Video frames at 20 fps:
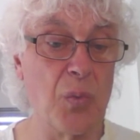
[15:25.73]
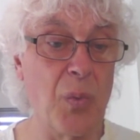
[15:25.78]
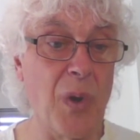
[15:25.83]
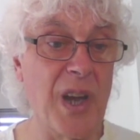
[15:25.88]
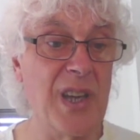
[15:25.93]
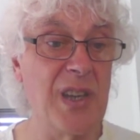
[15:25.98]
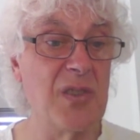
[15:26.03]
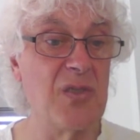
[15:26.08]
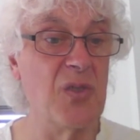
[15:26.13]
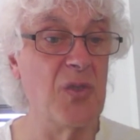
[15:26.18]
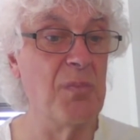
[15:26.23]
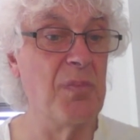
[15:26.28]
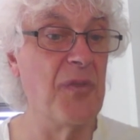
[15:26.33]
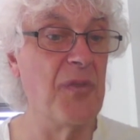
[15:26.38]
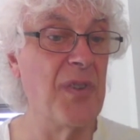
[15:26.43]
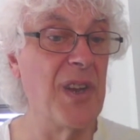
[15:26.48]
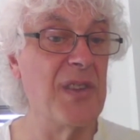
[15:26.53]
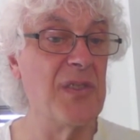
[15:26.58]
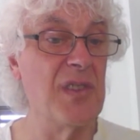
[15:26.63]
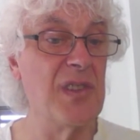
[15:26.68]
way to
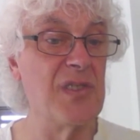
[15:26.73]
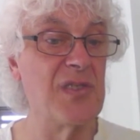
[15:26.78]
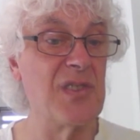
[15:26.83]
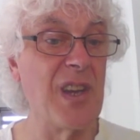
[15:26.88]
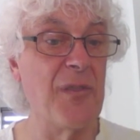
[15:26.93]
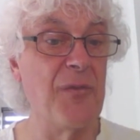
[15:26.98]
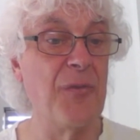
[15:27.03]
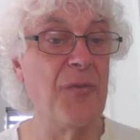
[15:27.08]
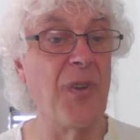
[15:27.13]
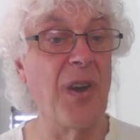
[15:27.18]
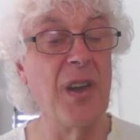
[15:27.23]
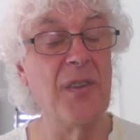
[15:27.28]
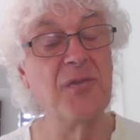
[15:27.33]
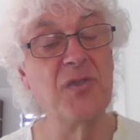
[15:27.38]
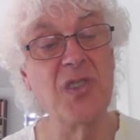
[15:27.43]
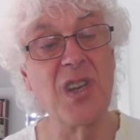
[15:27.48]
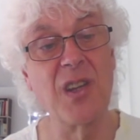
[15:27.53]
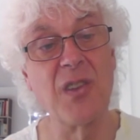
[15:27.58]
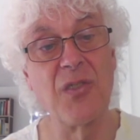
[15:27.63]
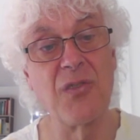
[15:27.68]
prevent this f5
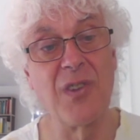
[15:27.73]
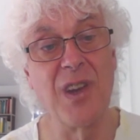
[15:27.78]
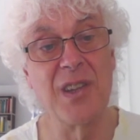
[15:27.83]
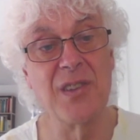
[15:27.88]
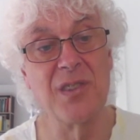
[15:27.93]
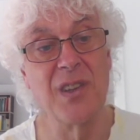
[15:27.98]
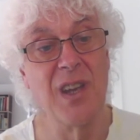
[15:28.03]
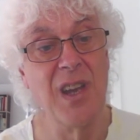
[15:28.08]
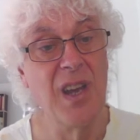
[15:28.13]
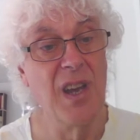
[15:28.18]
check threat,